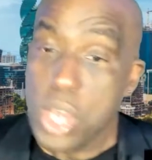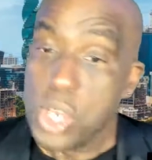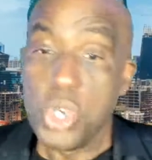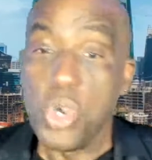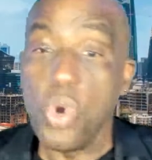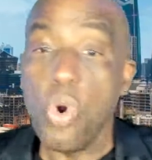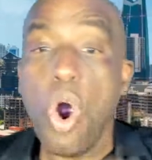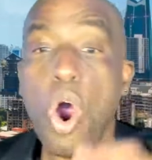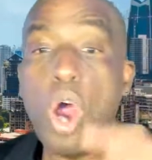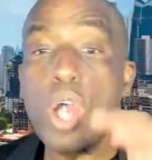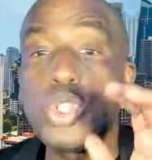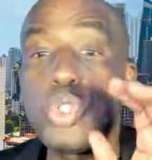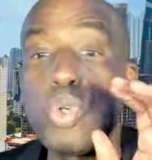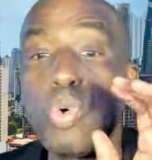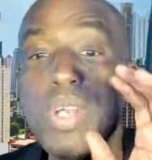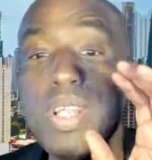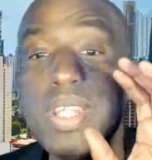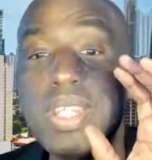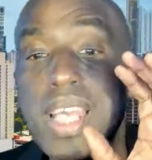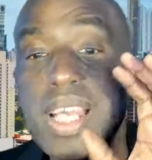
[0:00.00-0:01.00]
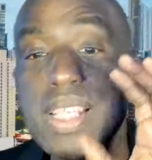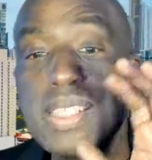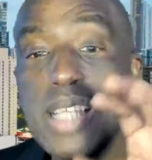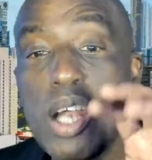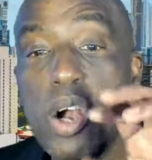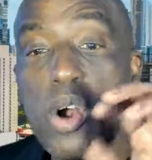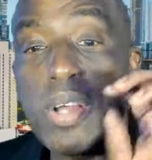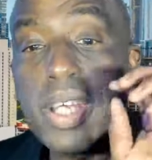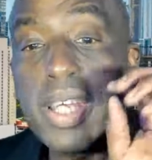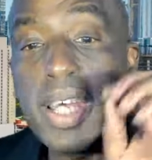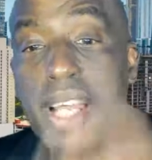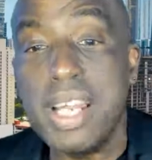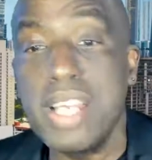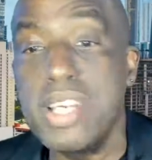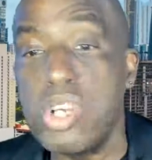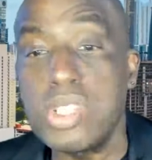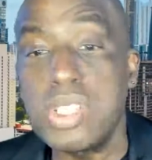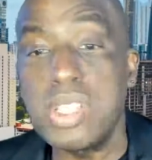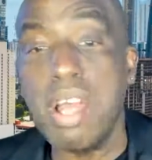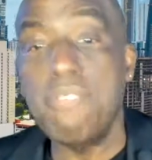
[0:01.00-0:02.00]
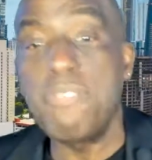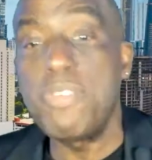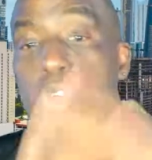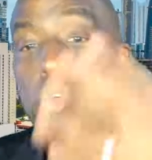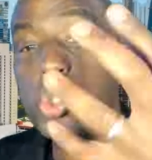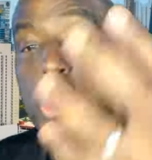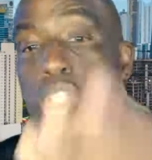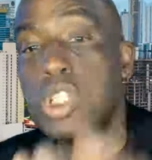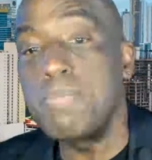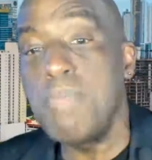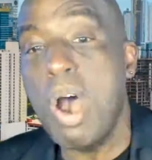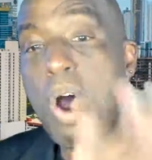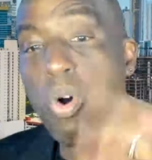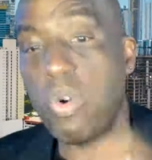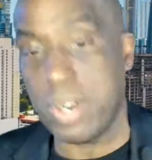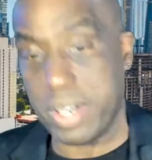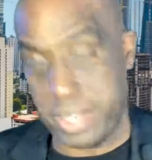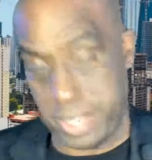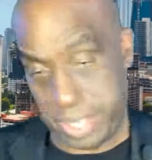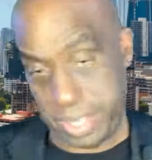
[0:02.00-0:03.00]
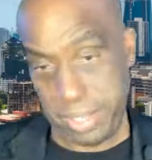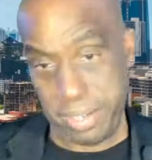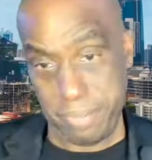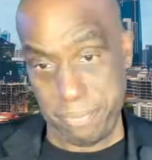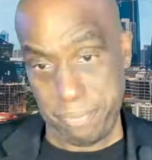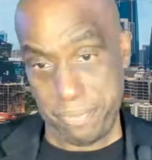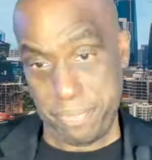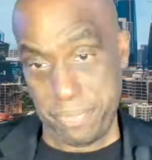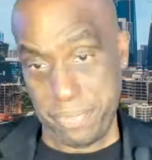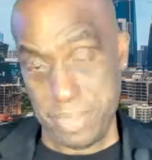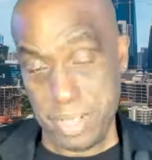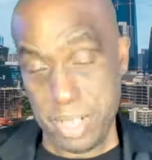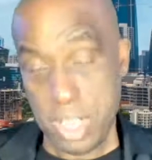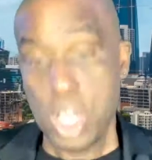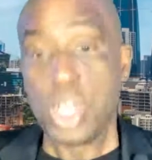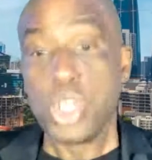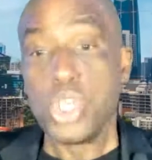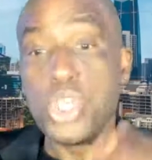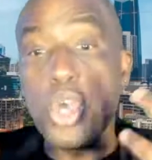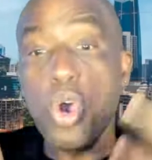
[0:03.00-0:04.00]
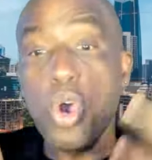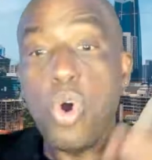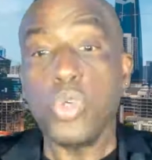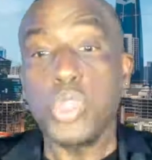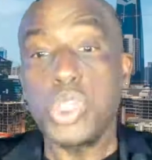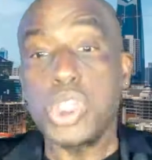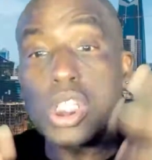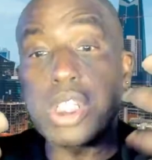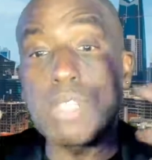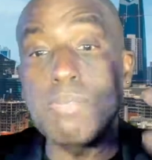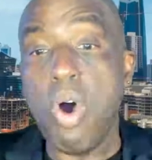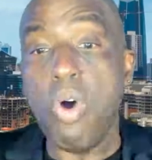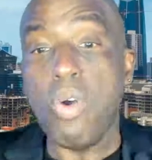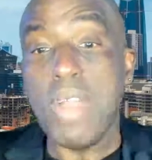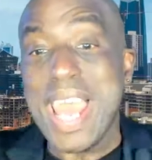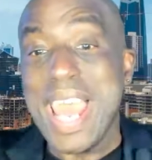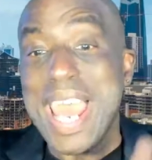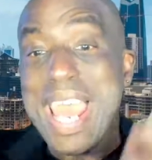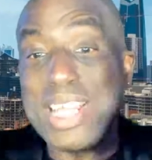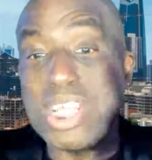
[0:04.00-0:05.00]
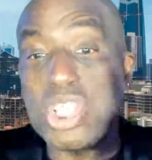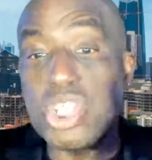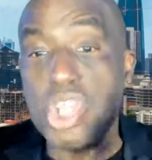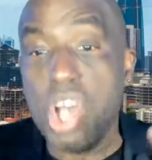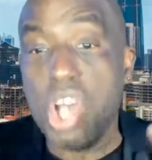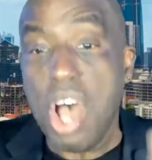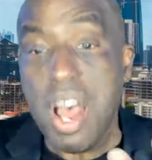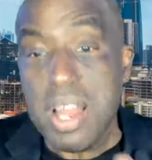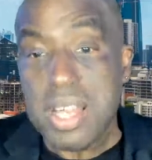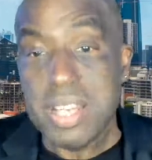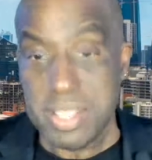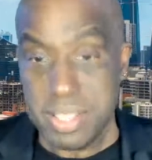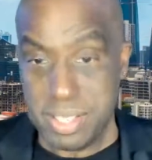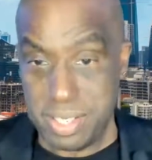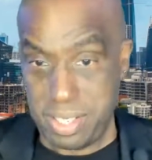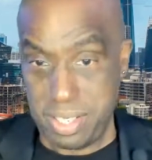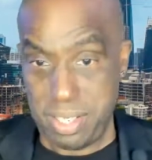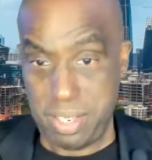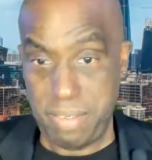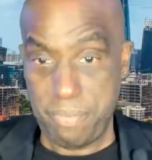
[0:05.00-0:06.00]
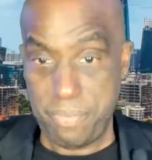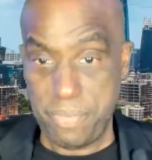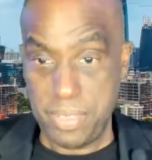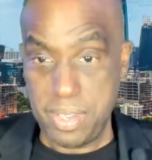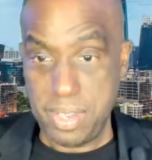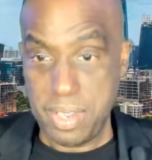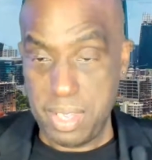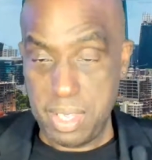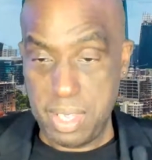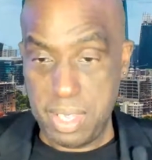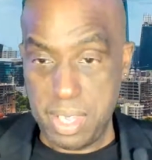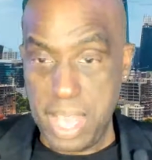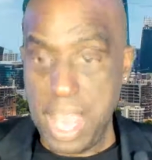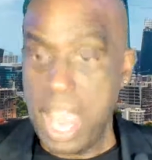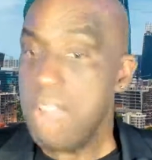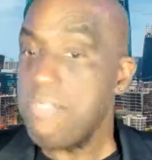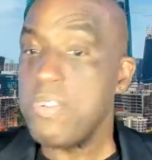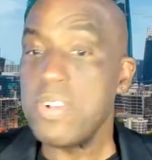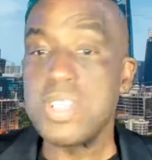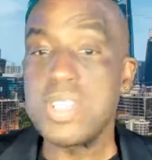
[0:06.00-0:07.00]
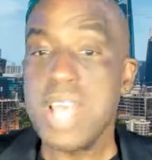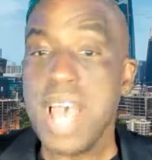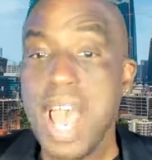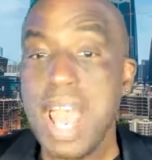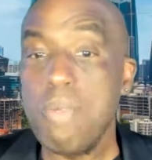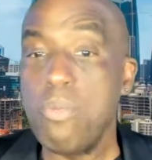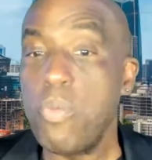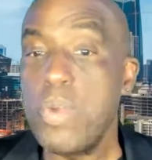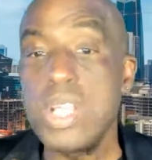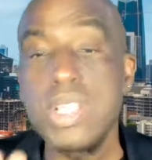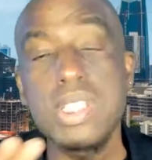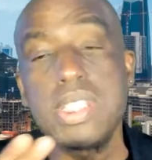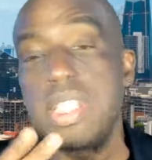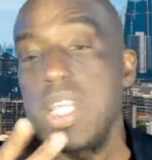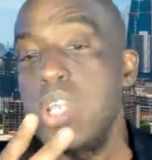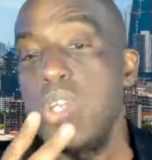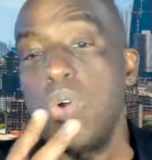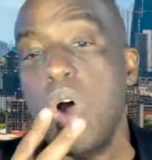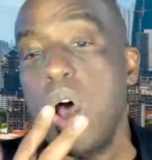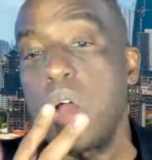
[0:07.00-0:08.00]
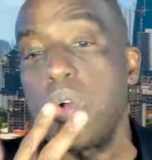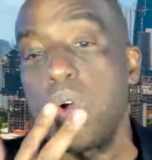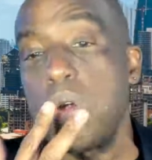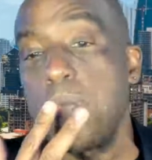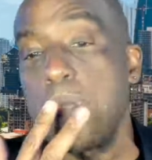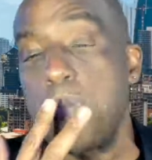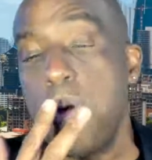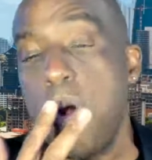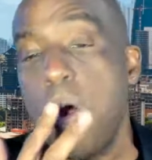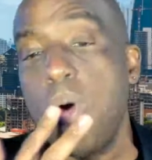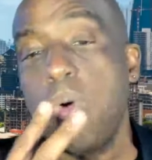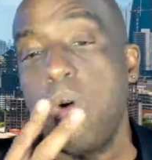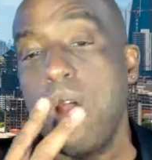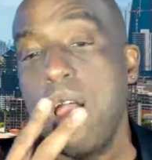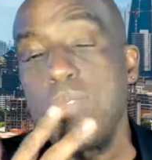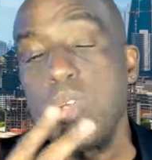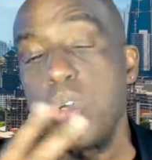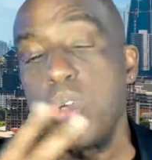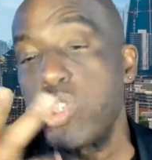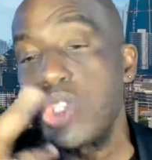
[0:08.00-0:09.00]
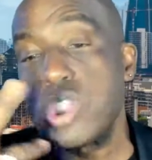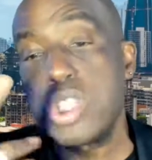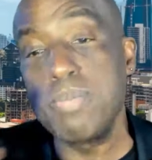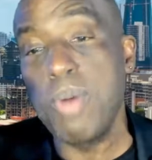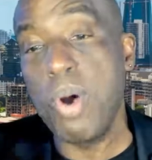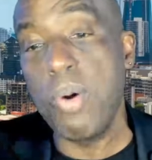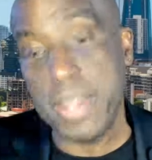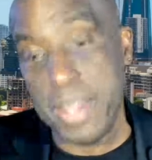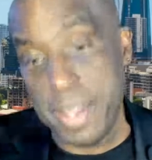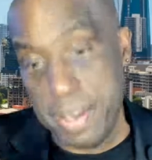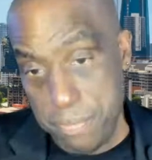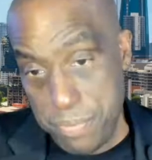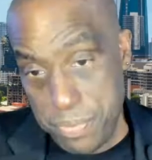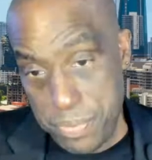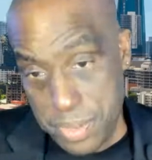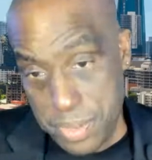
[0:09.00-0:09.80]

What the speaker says: You are doing things that are killing yourself. You smoke. You smoke a ton. Every time we see you on our program, you're smoking.